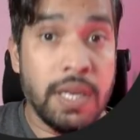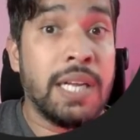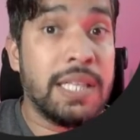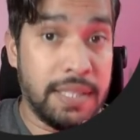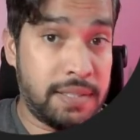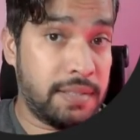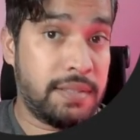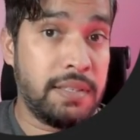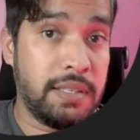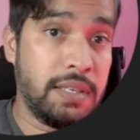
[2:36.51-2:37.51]
This is
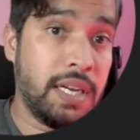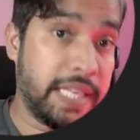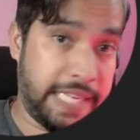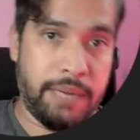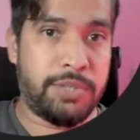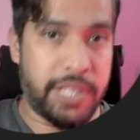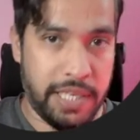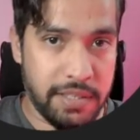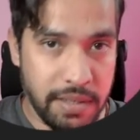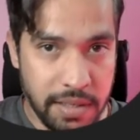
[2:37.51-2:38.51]
a game
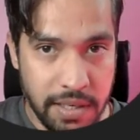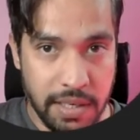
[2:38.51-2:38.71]
changer,